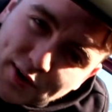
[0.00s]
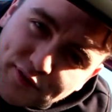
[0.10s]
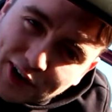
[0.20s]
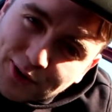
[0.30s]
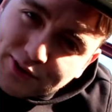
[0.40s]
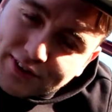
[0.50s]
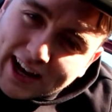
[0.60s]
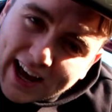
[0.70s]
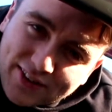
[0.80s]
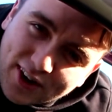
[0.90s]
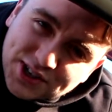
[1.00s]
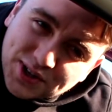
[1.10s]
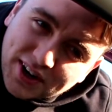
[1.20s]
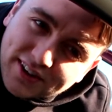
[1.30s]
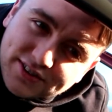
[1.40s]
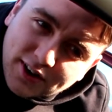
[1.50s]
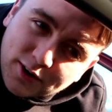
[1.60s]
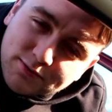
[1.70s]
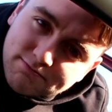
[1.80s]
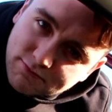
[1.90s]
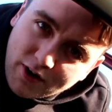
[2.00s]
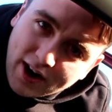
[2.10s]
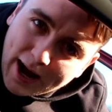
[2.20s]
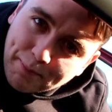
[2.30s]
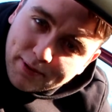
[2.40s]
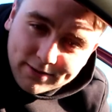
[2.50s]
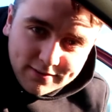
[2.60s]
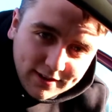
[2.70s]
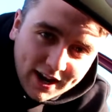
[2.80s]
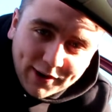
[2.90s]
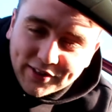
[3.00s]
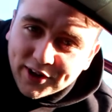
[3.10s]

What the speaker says: a new phone since I last talked to you guys, so wrong app. Anyway, let's